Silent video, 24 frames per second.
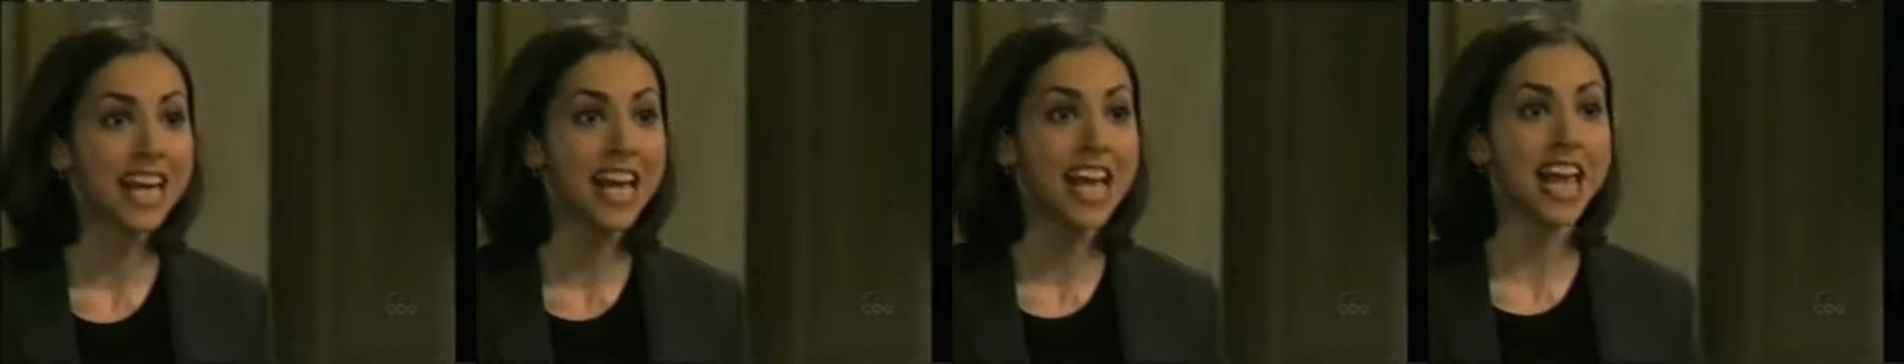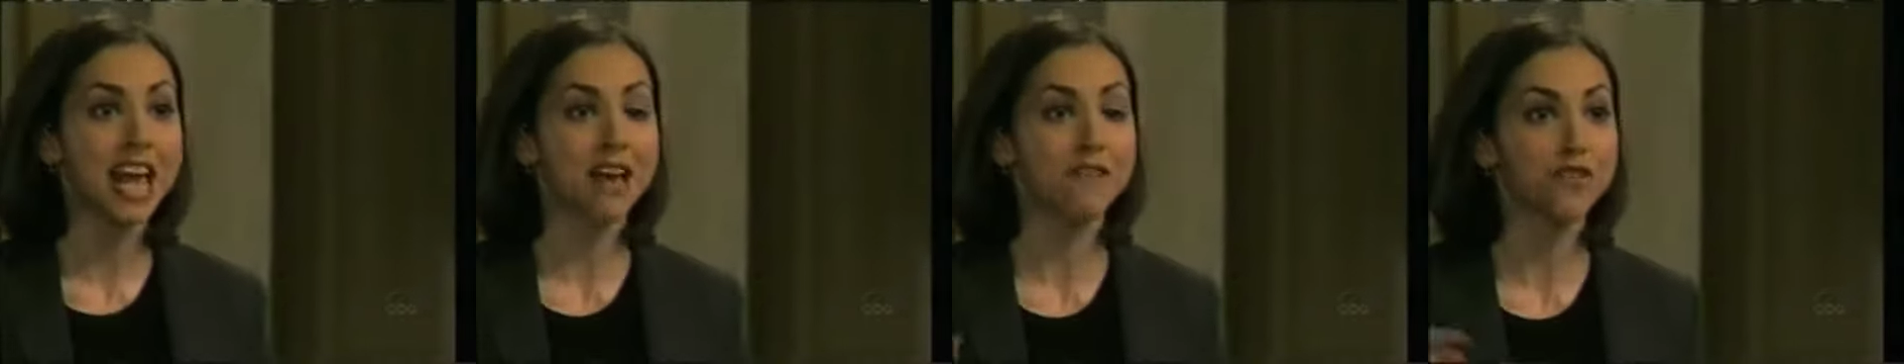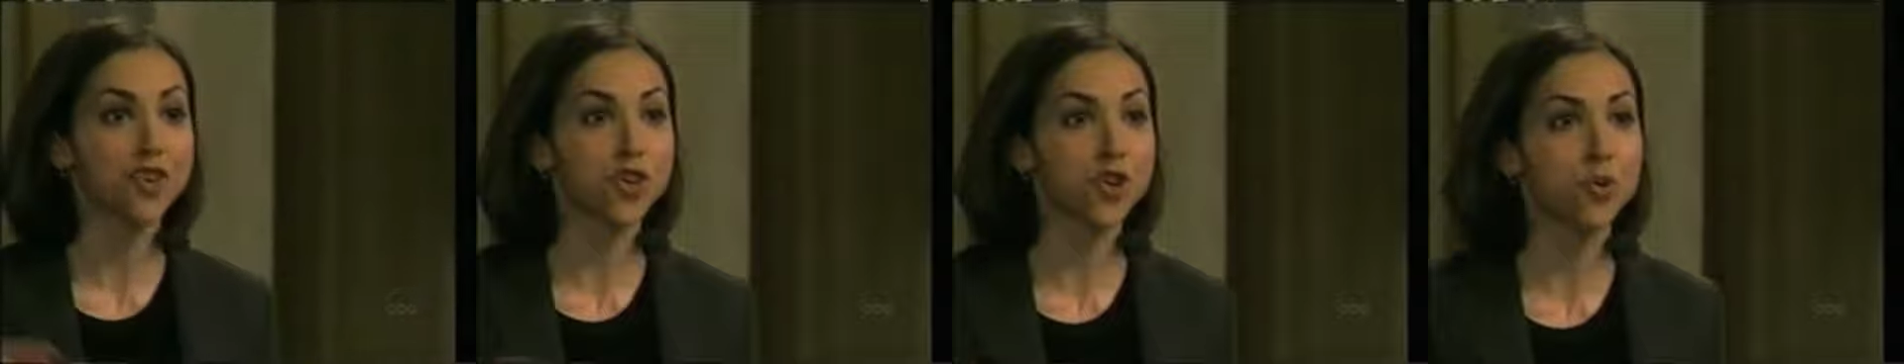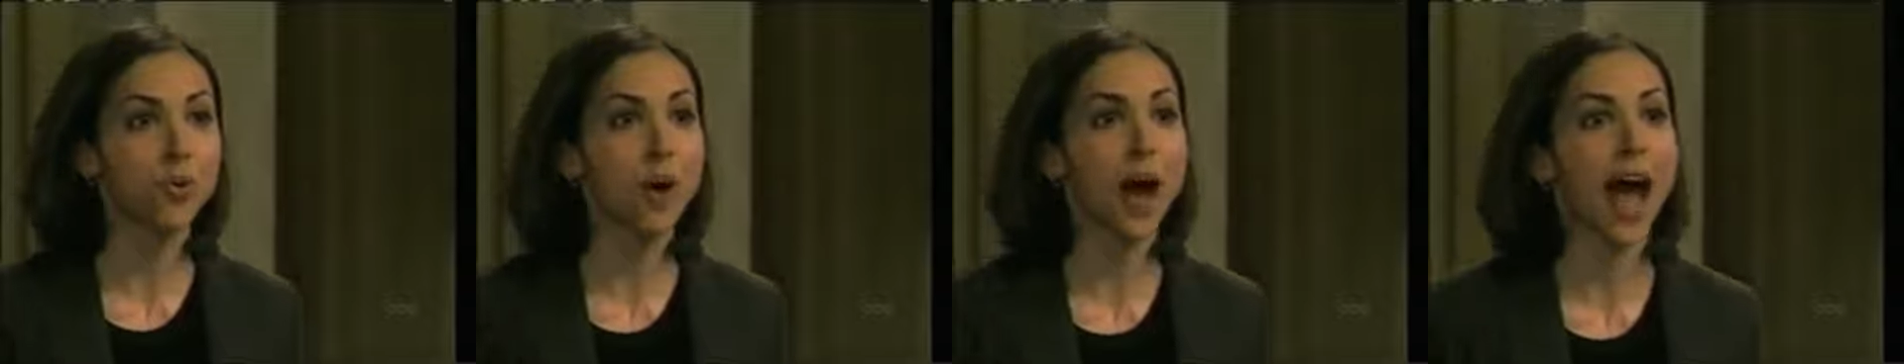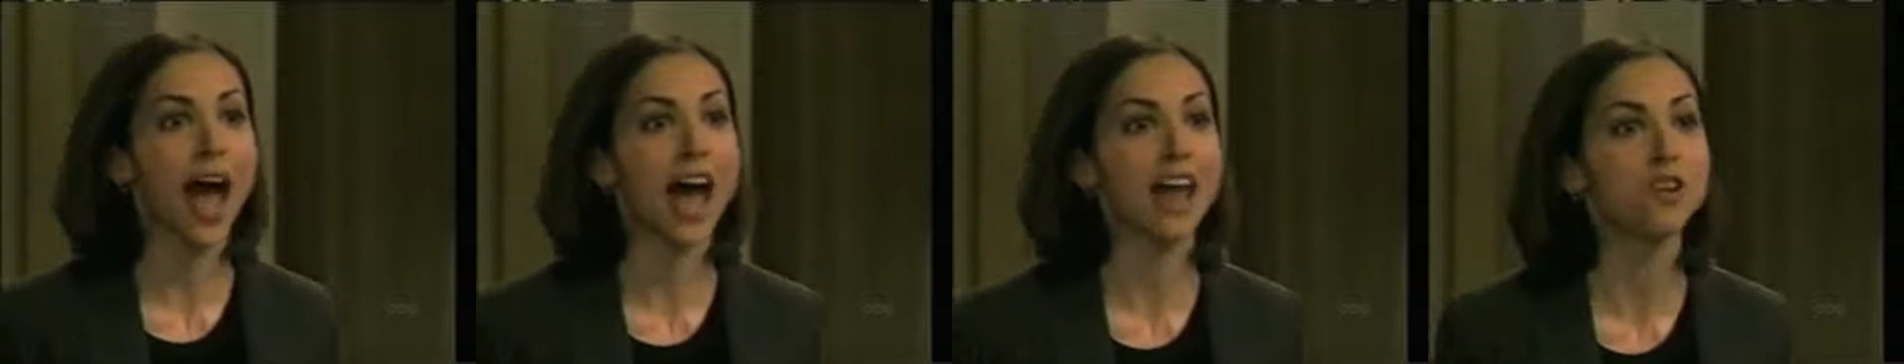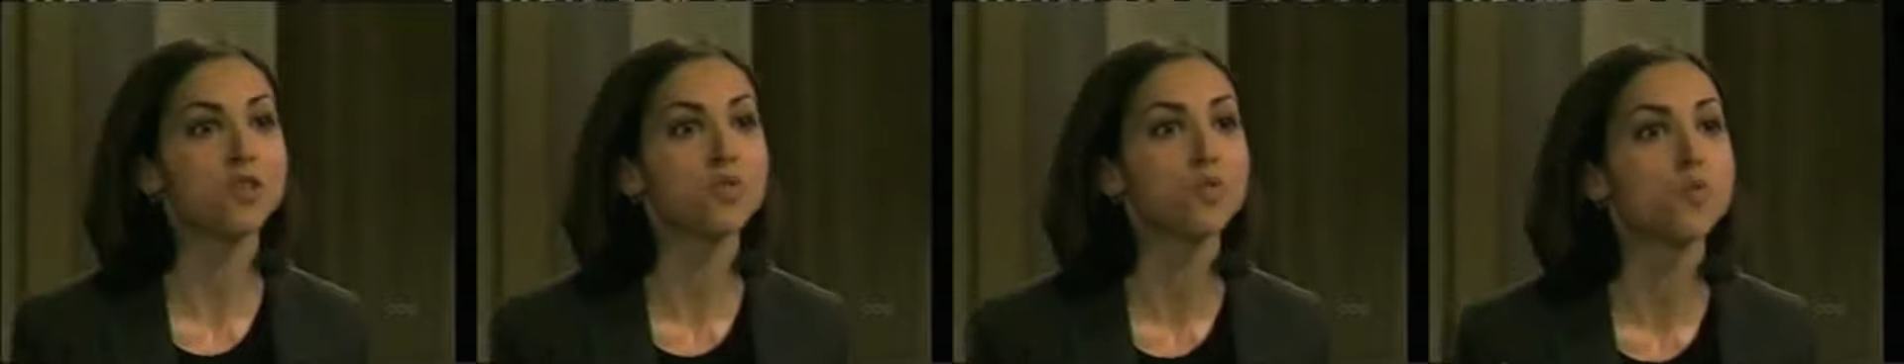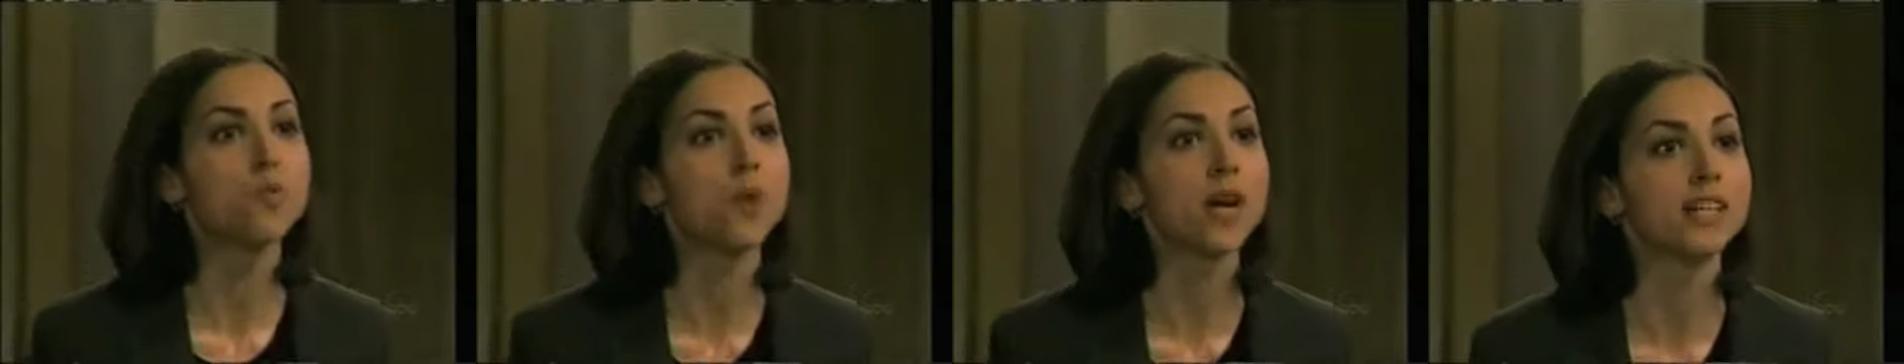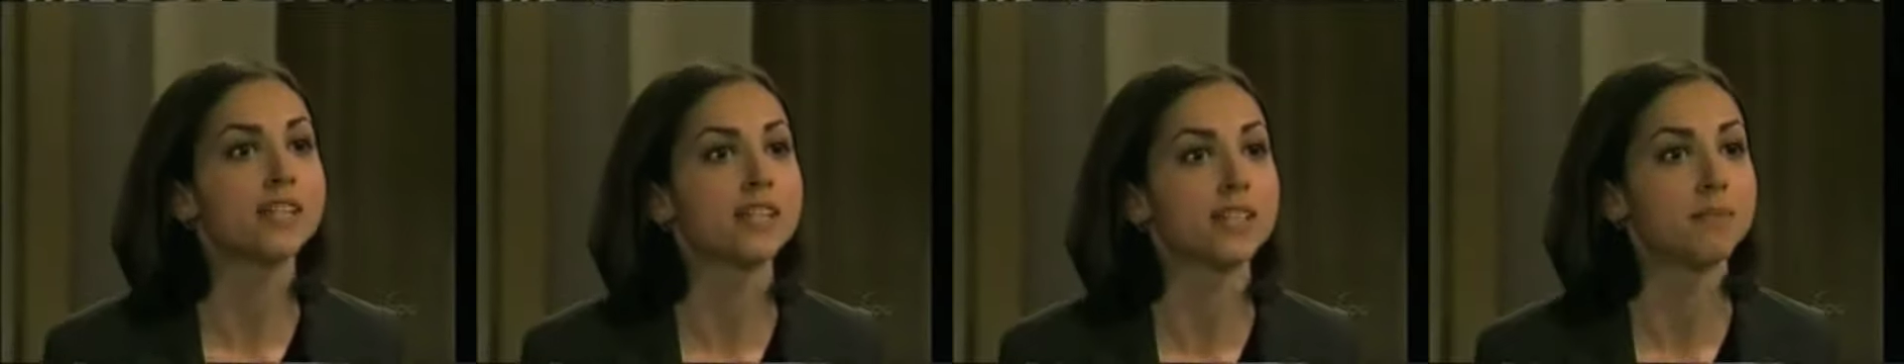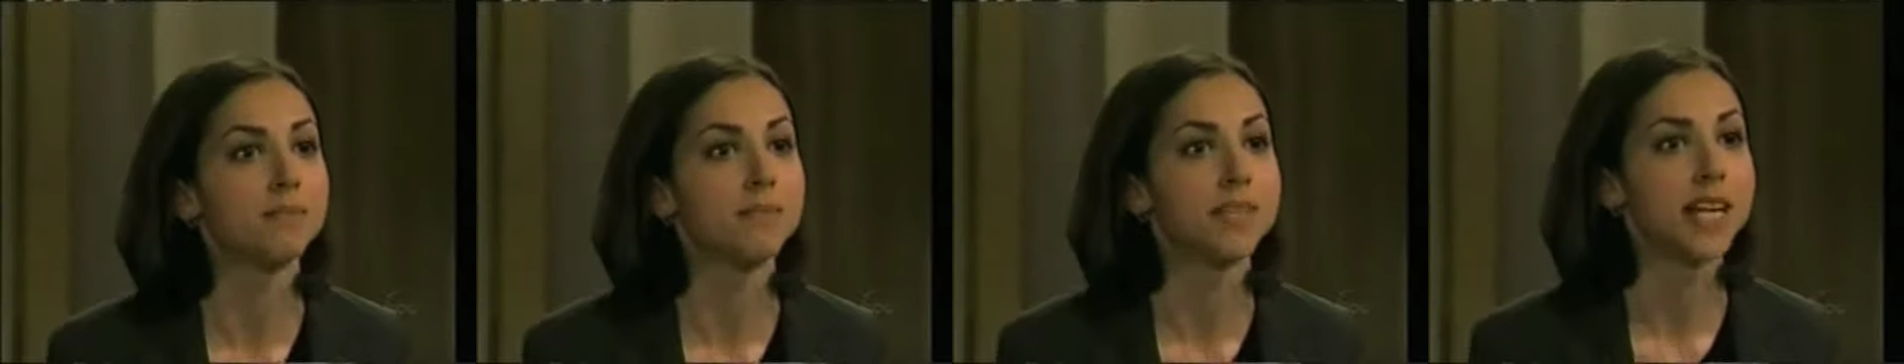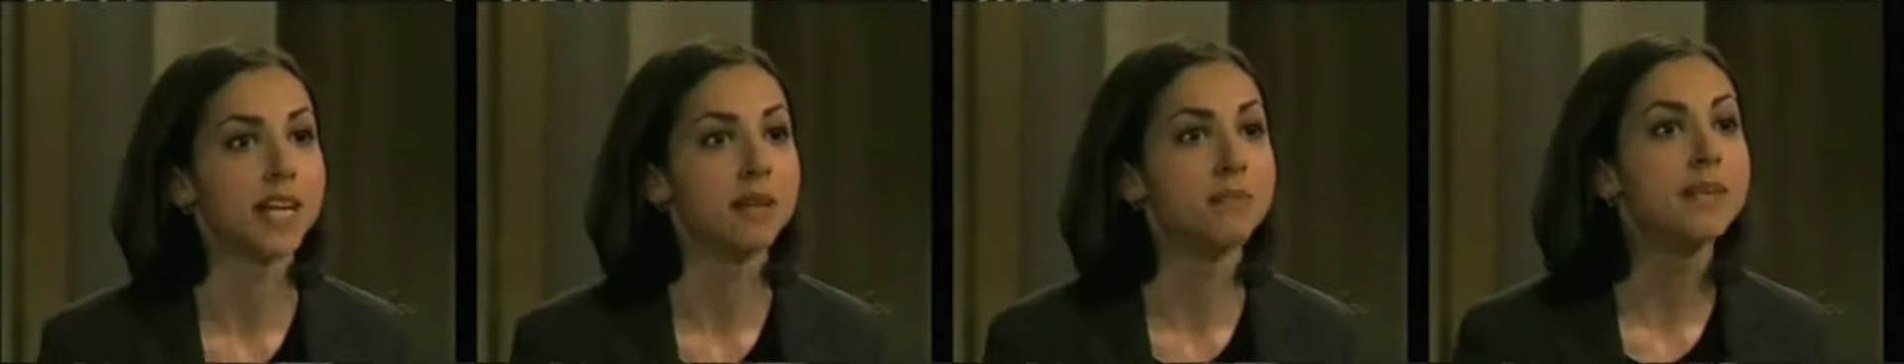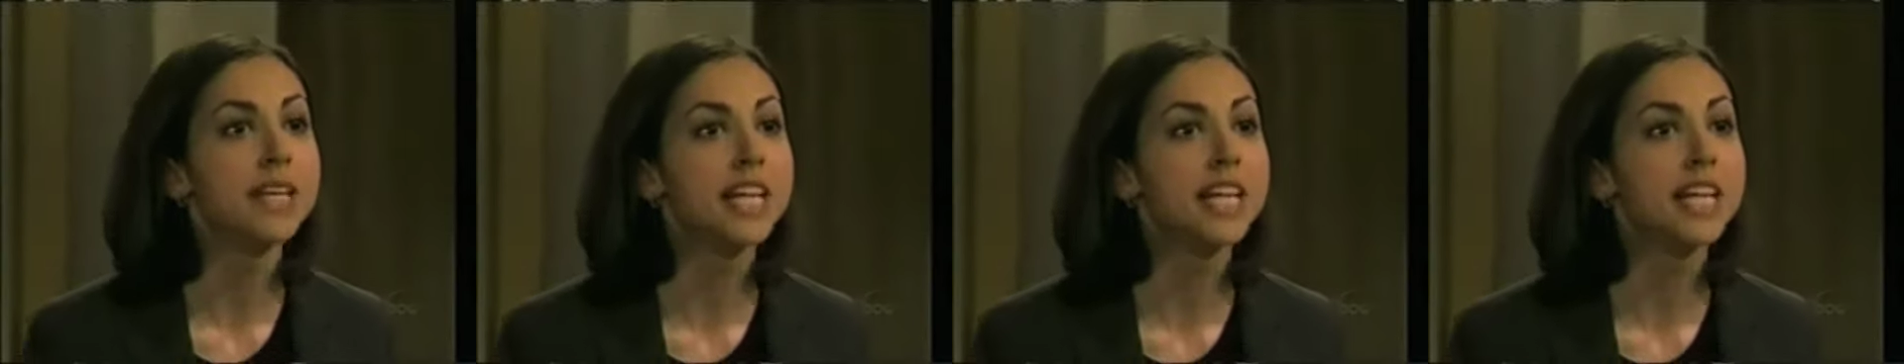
if you hadn't welcomed him